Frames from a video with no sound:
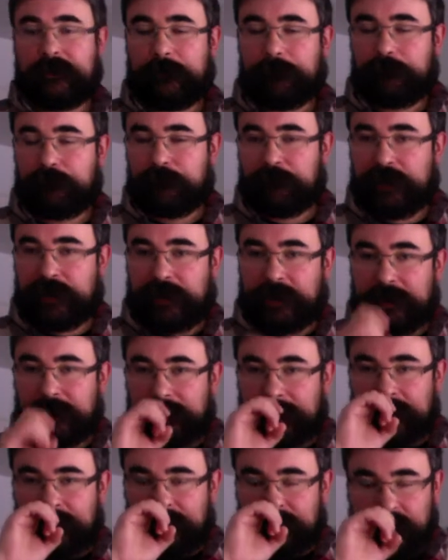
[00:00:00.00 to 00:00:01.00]
but
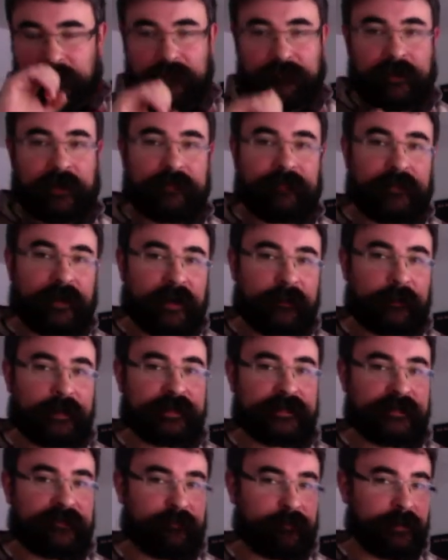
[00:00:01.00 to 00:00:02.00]
if I find
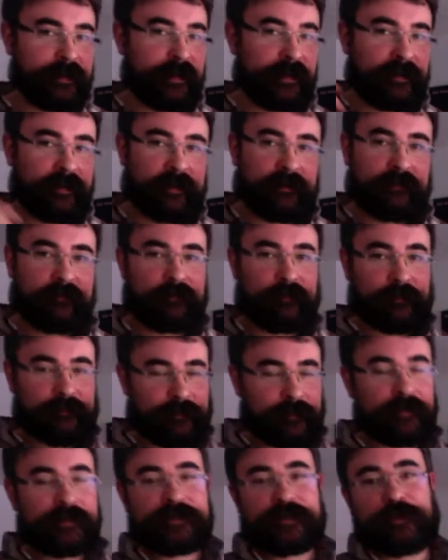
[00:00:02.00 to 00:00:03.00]
myself playing it the
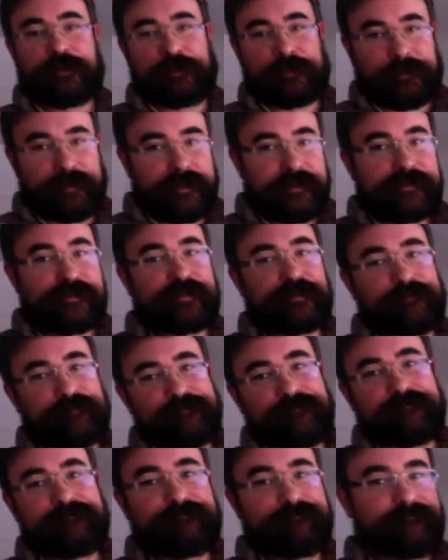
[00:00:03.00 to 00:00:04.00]
first chorus,
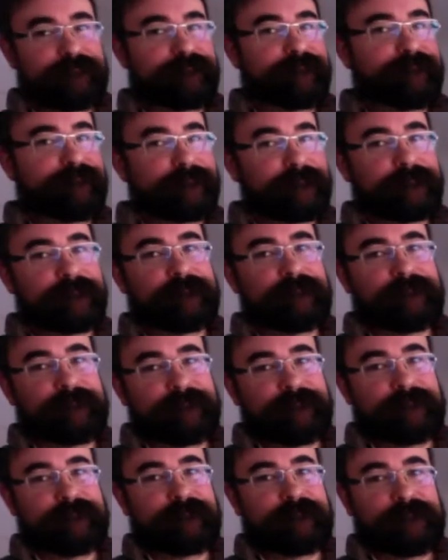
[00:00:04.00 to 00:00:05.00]

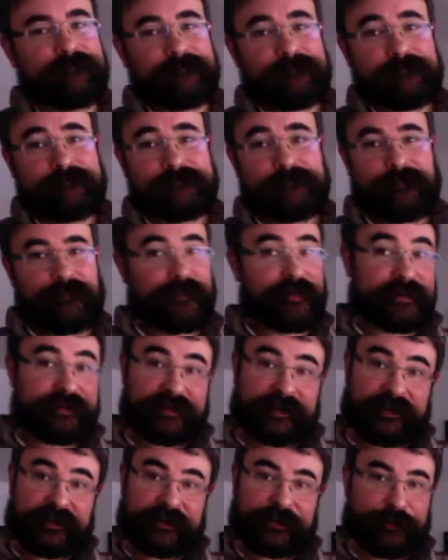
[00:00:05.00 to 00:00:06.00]
the
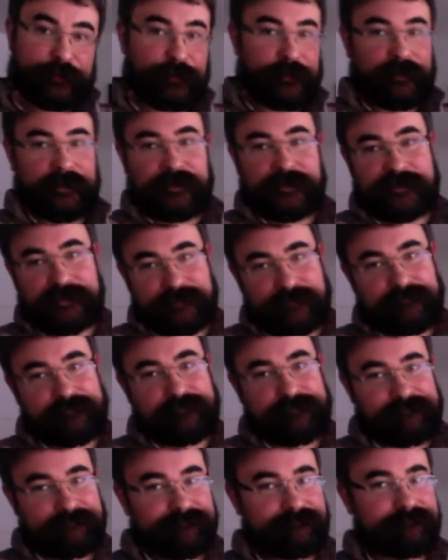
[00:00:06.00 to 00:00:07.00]
second chorus,
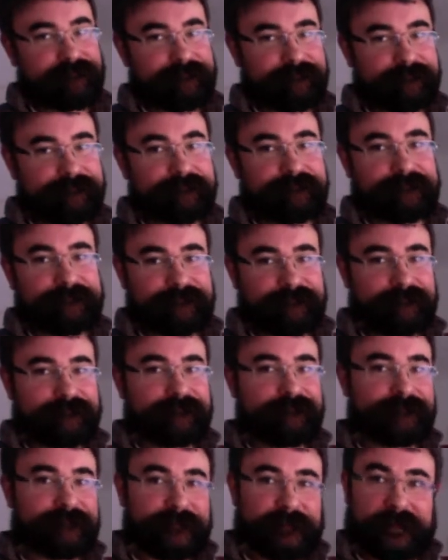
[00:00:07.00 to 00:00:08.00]

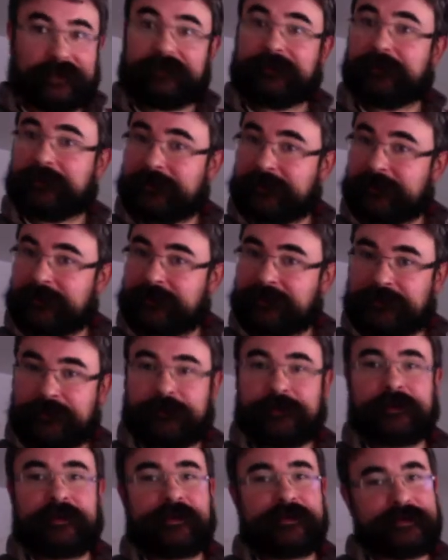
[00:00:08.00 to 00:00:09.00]
the third
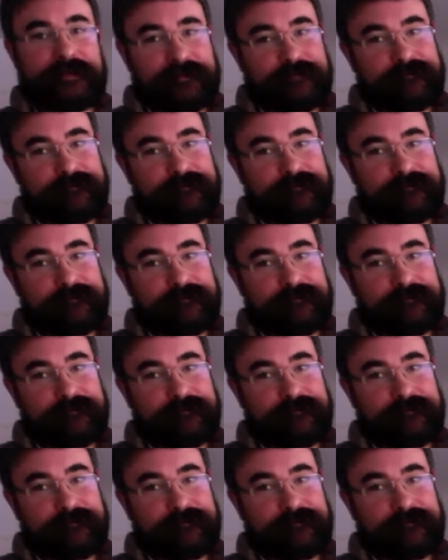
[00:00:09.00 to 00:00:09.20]
chorus,